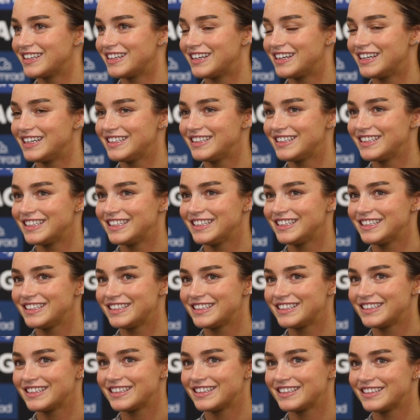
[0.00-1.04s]
I
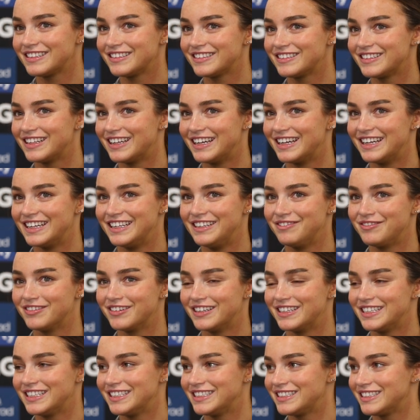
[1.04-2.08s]
think that
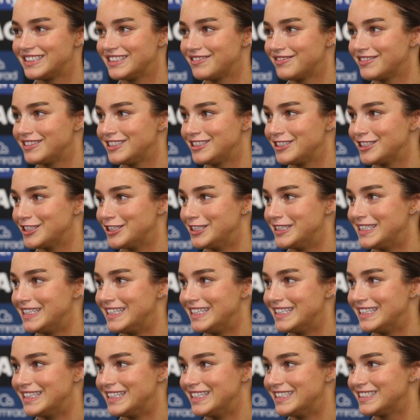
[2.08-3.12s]
everyone has a different
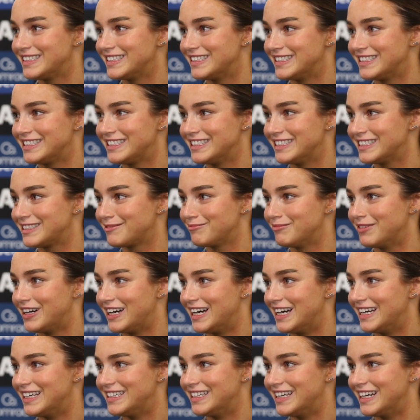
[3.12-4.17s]
journey, and this is just
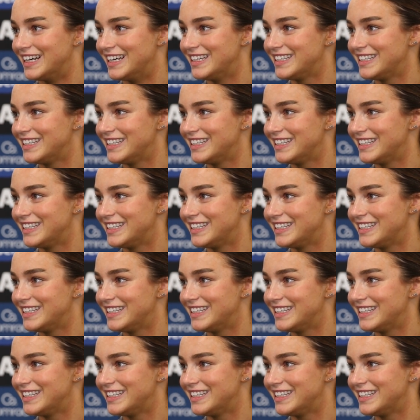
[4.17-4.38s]
mine.